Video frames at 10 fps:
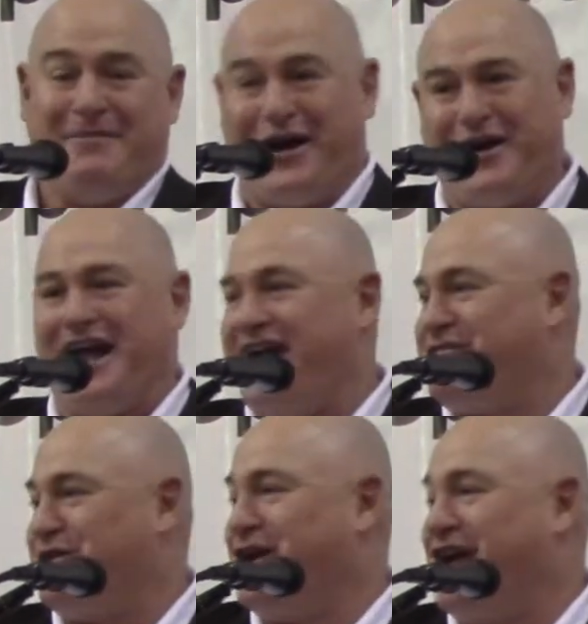I already
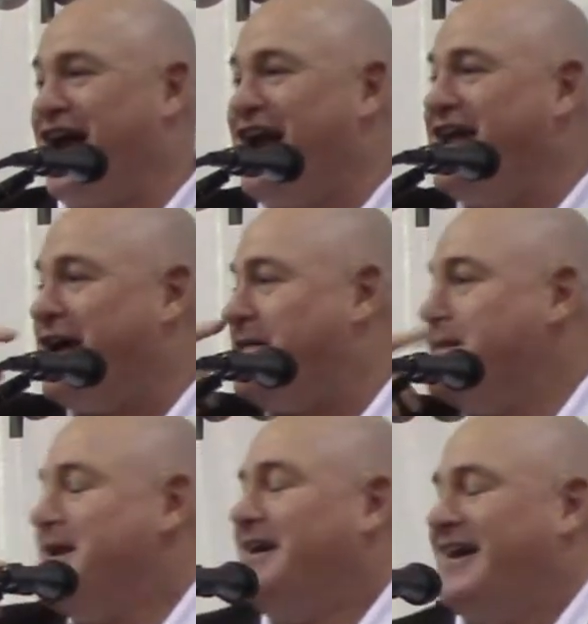have a pretty good idea.
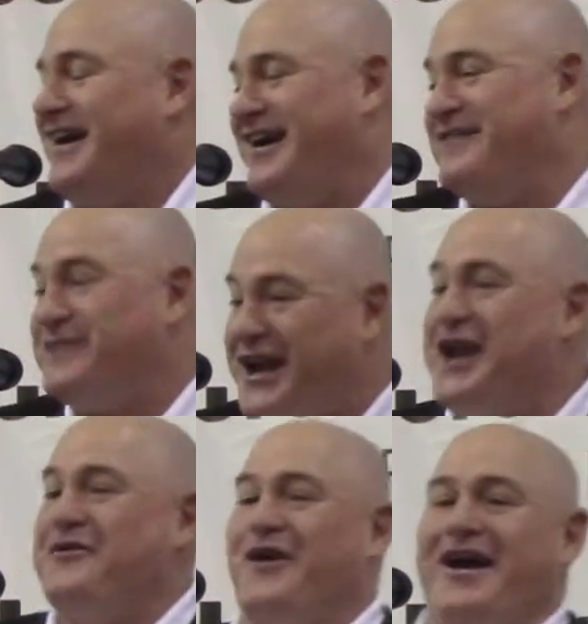But
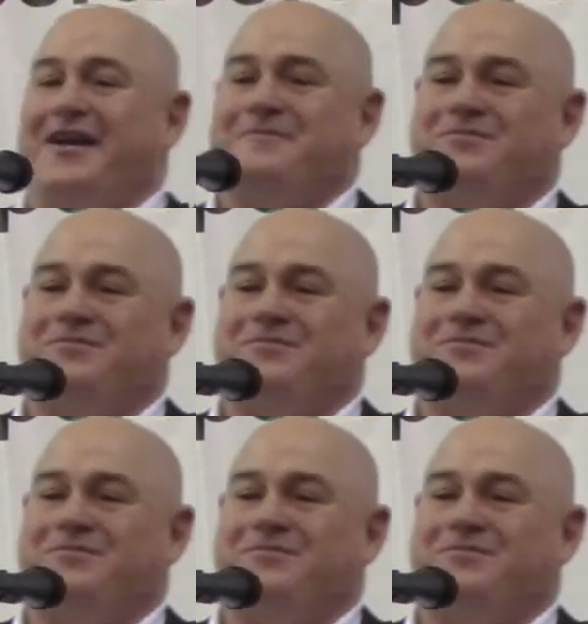anyway,